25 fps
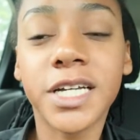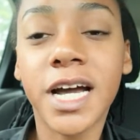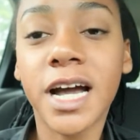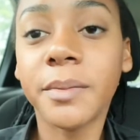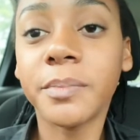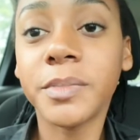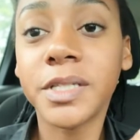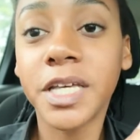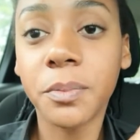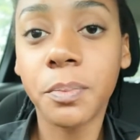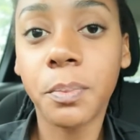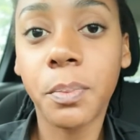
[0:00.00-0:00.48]

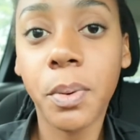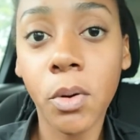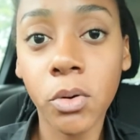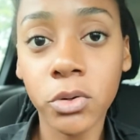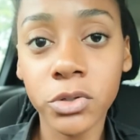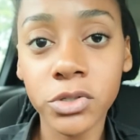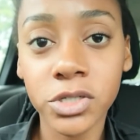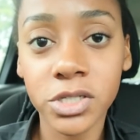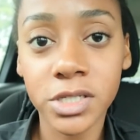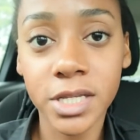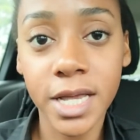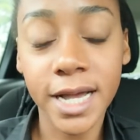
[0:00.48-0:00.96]
time they
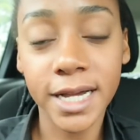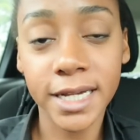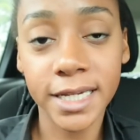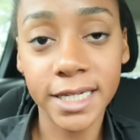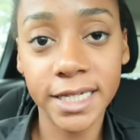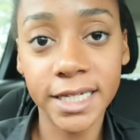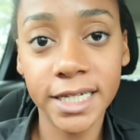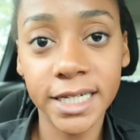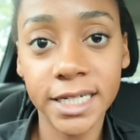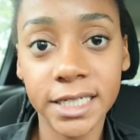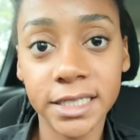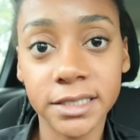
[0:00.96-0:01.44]
post a
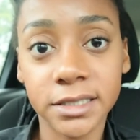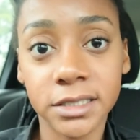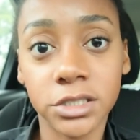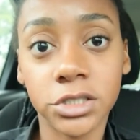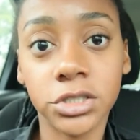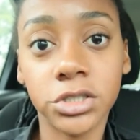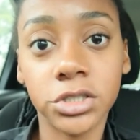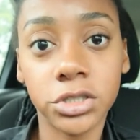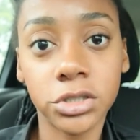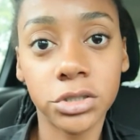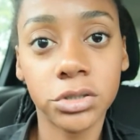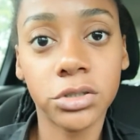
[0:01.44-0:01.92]
gig,
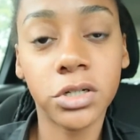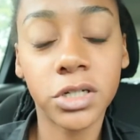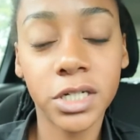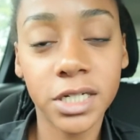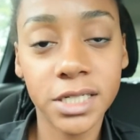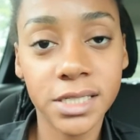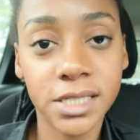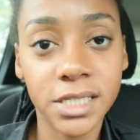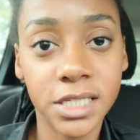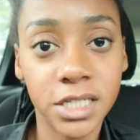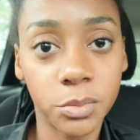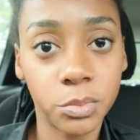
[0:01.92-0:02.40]
you're going
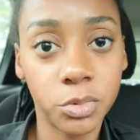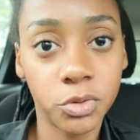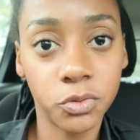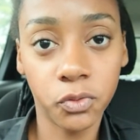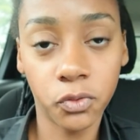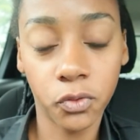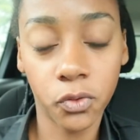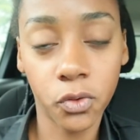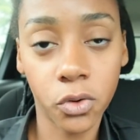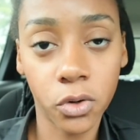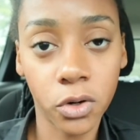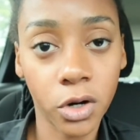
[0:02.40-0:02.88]
to see
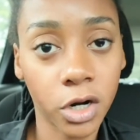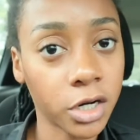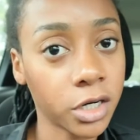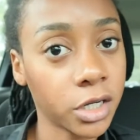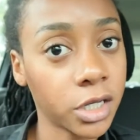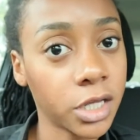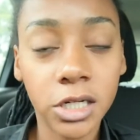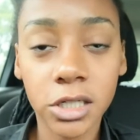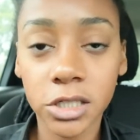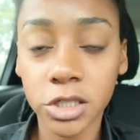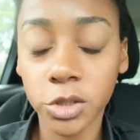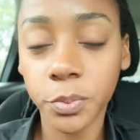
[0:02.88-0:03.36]
before
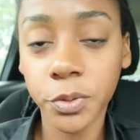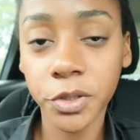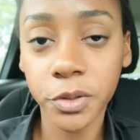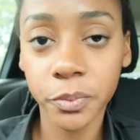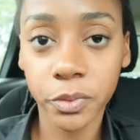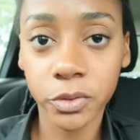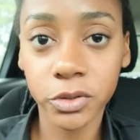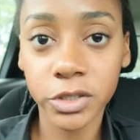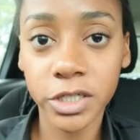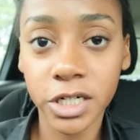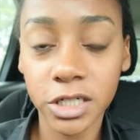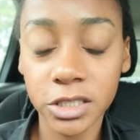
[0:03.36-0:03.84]
another
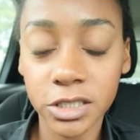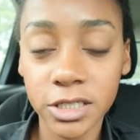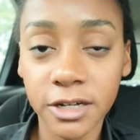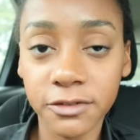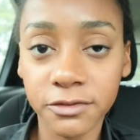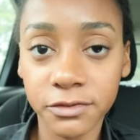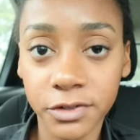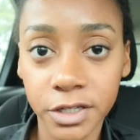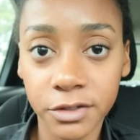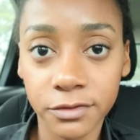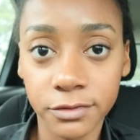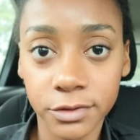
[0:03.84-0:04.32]
people. They're
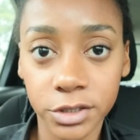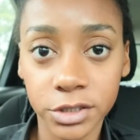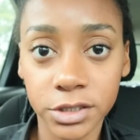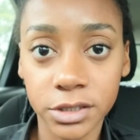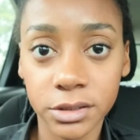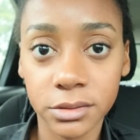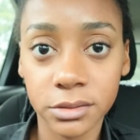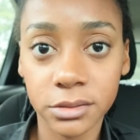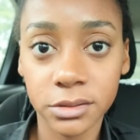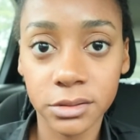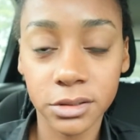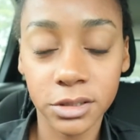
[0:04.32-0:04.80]
not
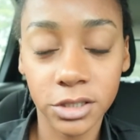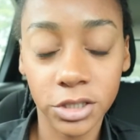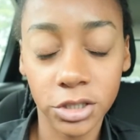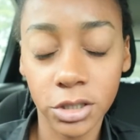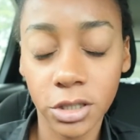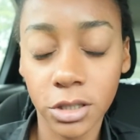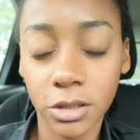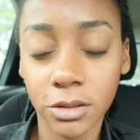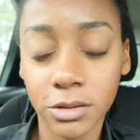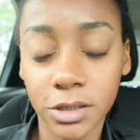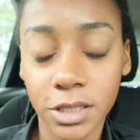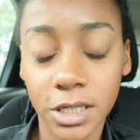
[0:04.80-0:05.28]
favored. You
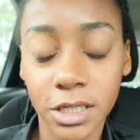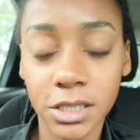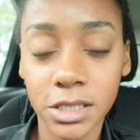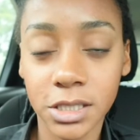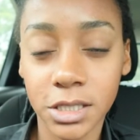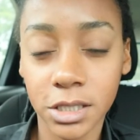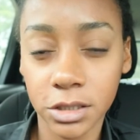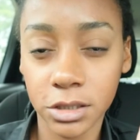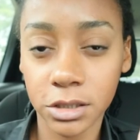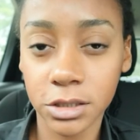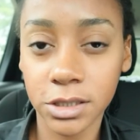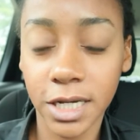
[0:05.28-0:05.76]
know, that's
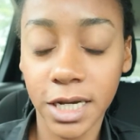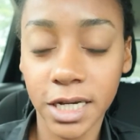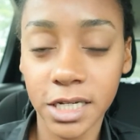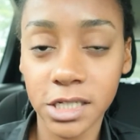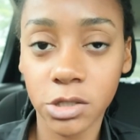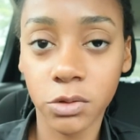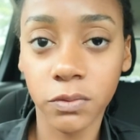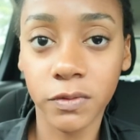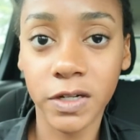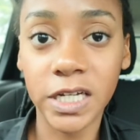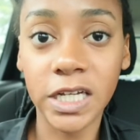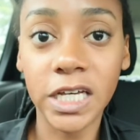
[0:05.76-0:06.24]
the
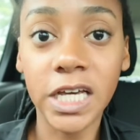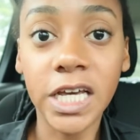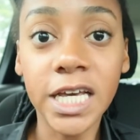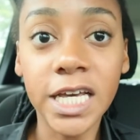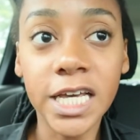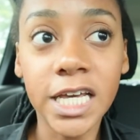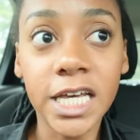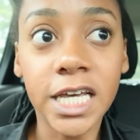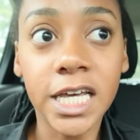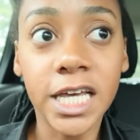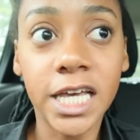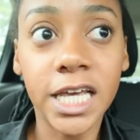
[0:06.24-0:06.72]
nice thing.
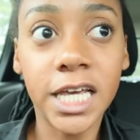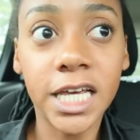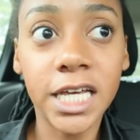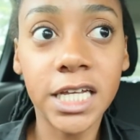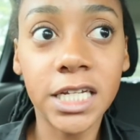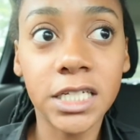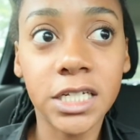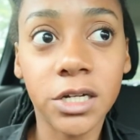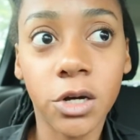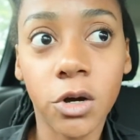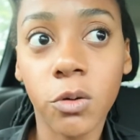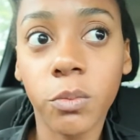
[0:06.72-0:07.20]

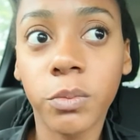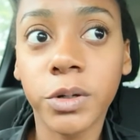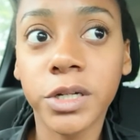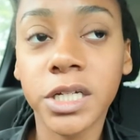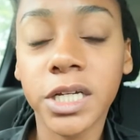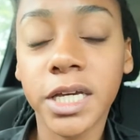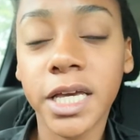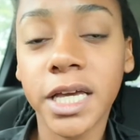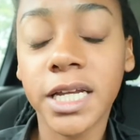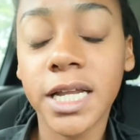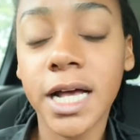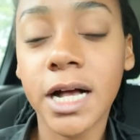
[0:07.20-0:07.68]
And the
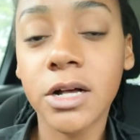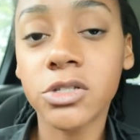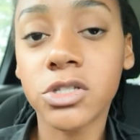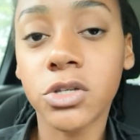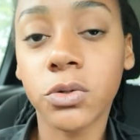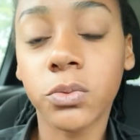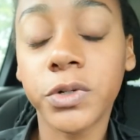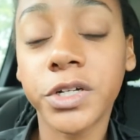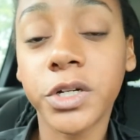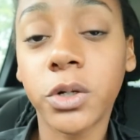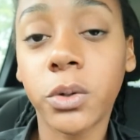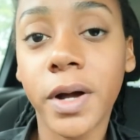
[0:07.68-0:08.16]
company can
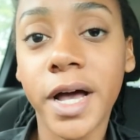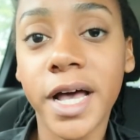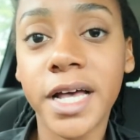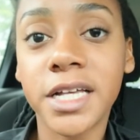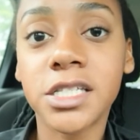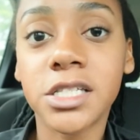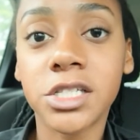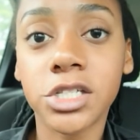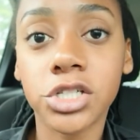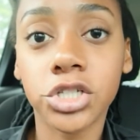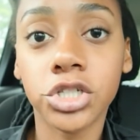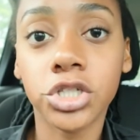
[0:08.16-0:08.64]
also
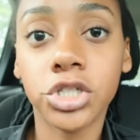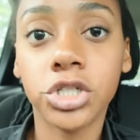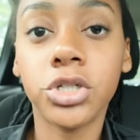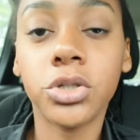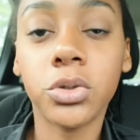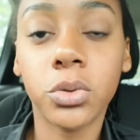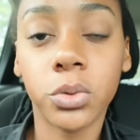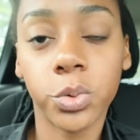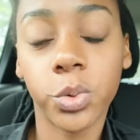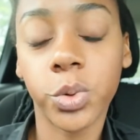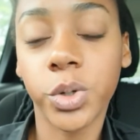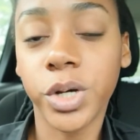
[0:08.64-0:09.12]
request
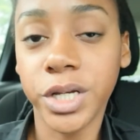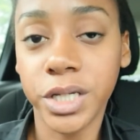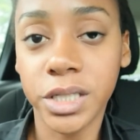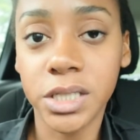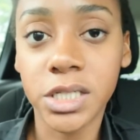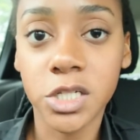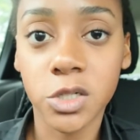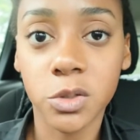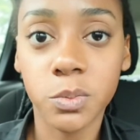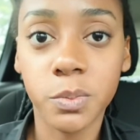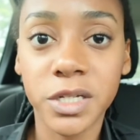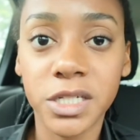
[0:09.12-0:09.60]
you
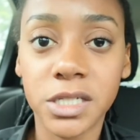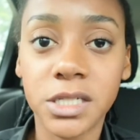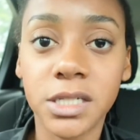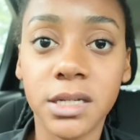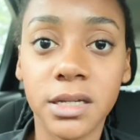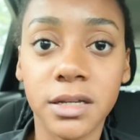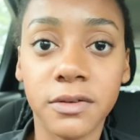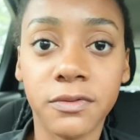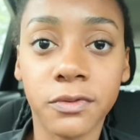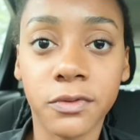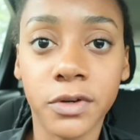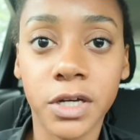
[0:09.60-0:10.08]
in
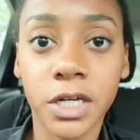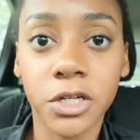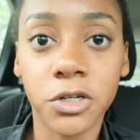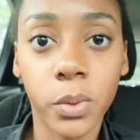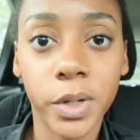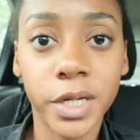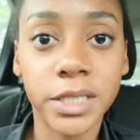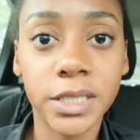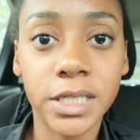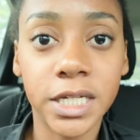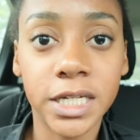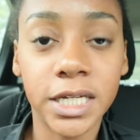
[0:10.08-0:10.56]
specific
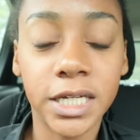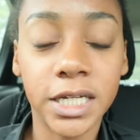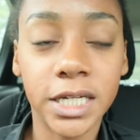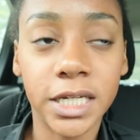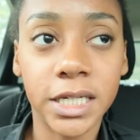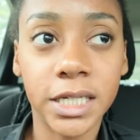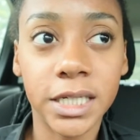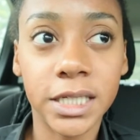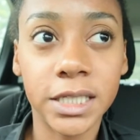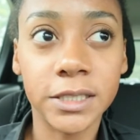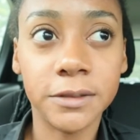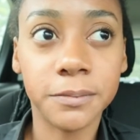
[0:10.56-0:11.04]
when
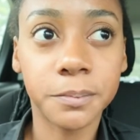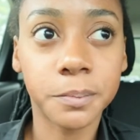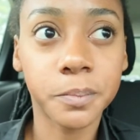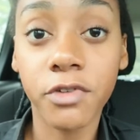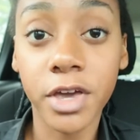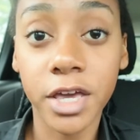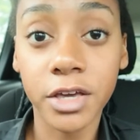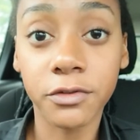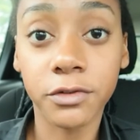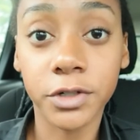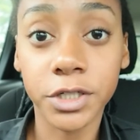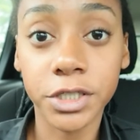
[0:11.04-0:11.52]
they
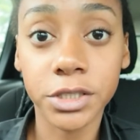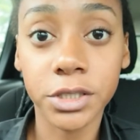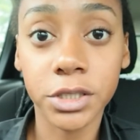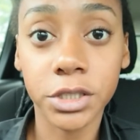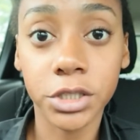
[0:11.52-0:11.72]
favor